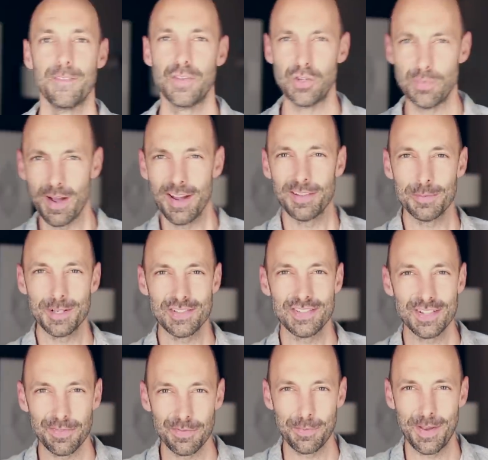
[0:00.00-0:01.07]
Do you buy as much
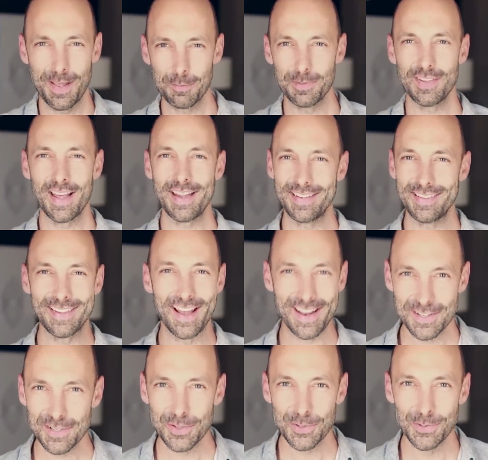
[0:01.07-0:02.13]
stuff from Amazon as
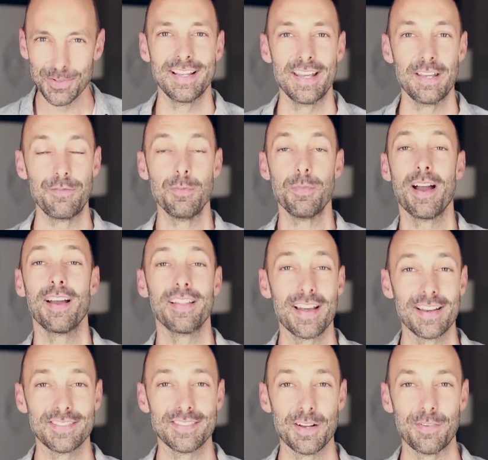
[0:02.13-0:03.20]
I do? If you buy a
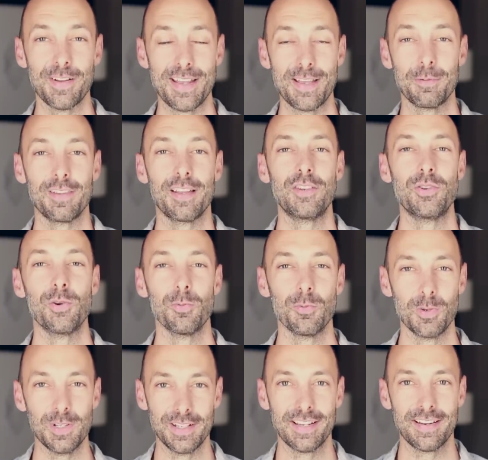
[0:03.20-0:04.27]
lot of stuff on Amazon, you are
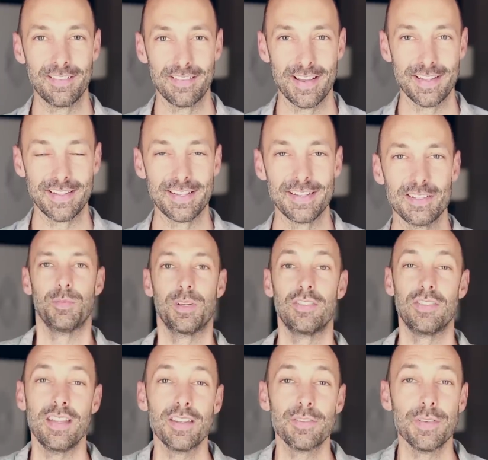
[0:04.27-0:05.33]
really gonna like this,
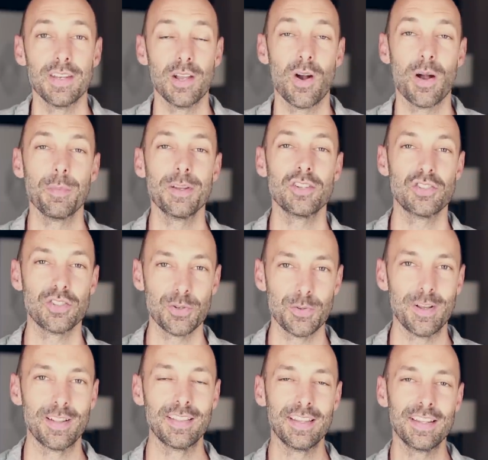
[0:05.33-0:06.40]
because in this video, I'm gonna show
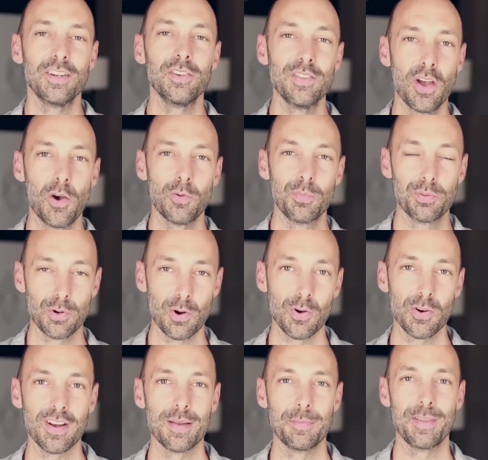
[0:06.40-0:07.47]
you a little known
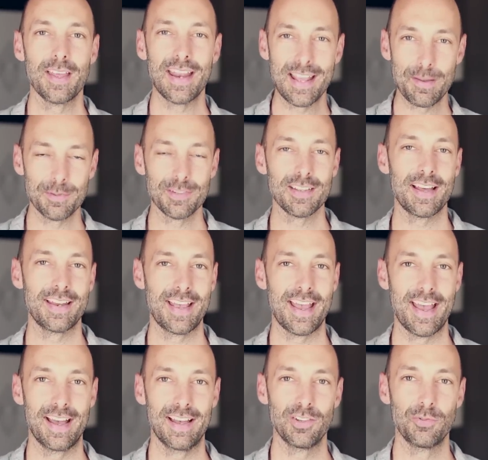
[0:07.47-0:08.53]
program that Amazon
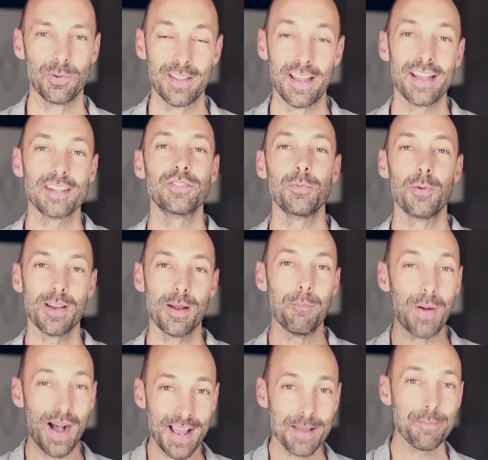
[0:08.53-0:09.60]
has where they actually wanna
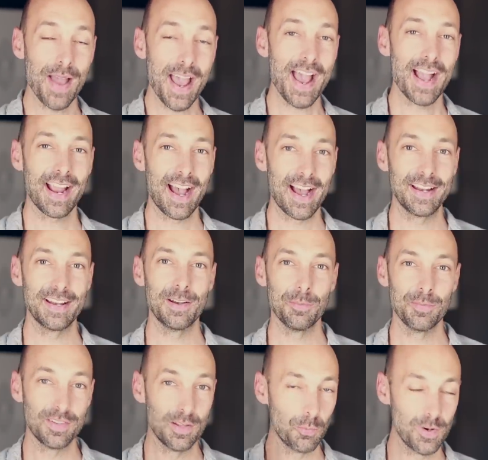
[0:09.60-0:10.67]
buy back
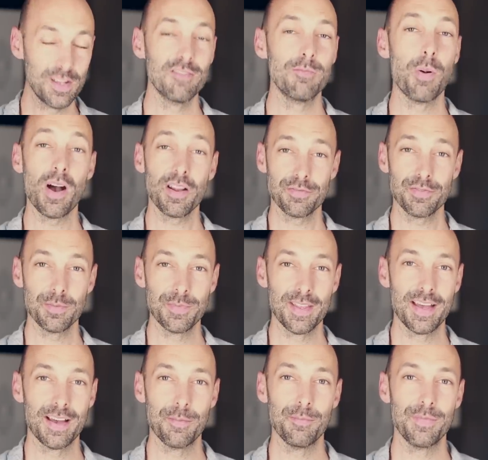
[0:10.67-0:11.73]
items that we've bought from
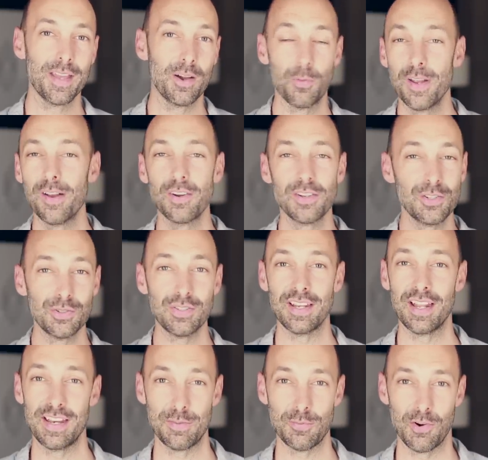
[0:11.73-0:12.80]
them that we aren't
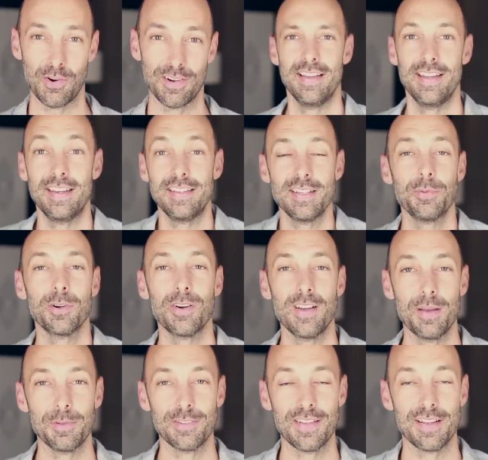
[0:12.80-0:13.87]
using anymore. In a
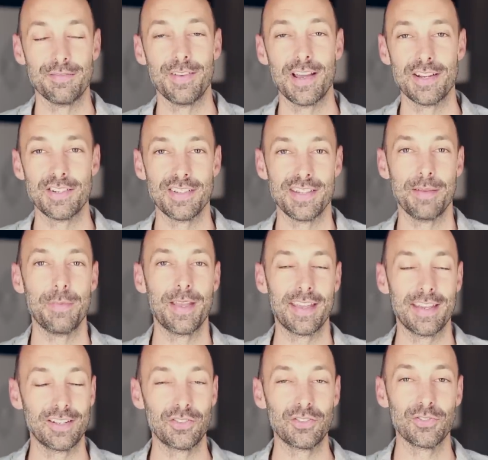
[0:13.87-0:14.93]
typical Amazon fashion, they
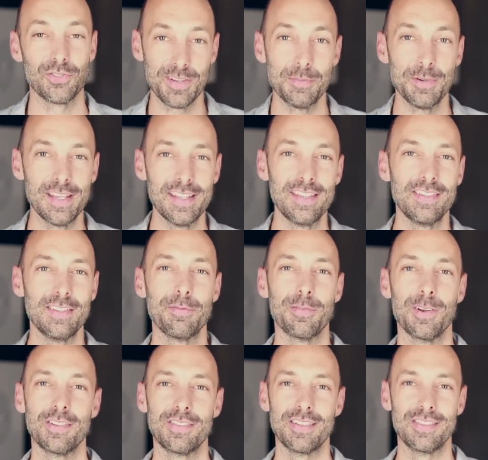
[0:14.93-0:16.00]
make it extremely easy
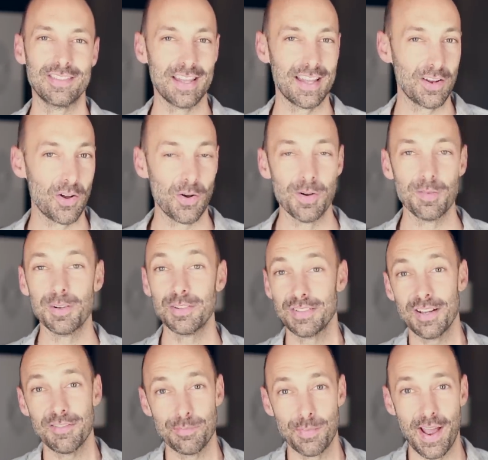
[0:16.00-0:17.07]
for us to send all of our
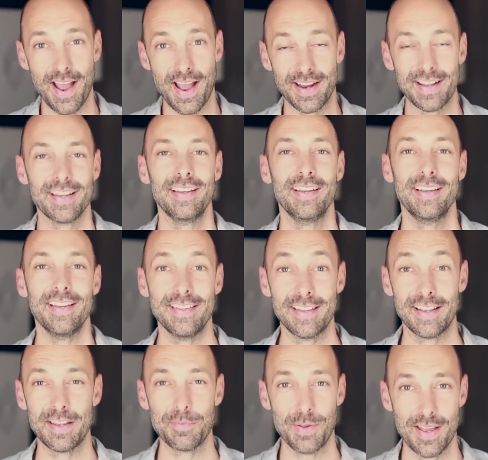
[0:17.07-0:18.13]
stuff back
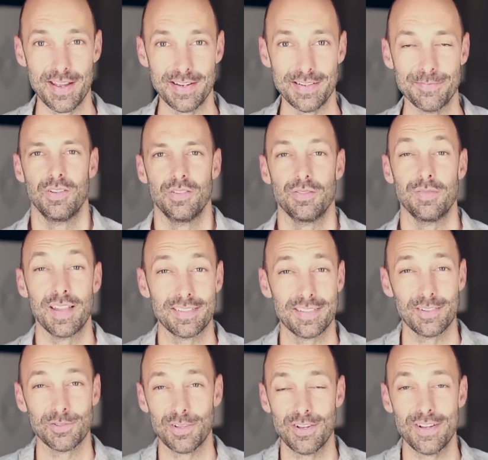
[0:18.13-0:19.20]
and then get paid. So if that
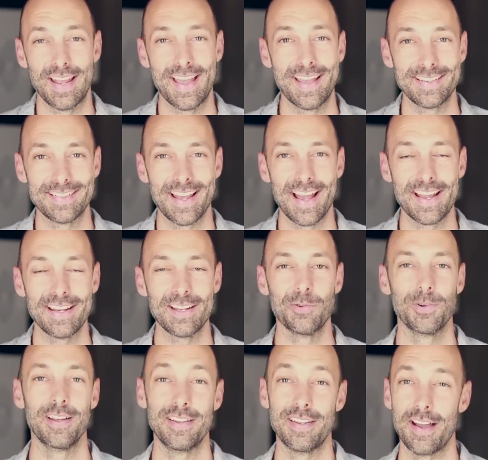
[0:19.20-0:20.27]
sounds good, hang tight
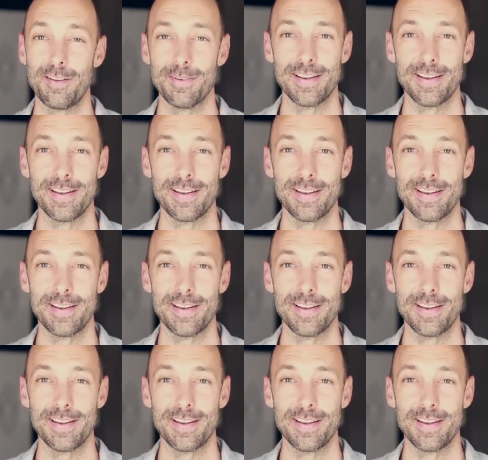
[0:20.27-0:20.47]
and we're gonna dive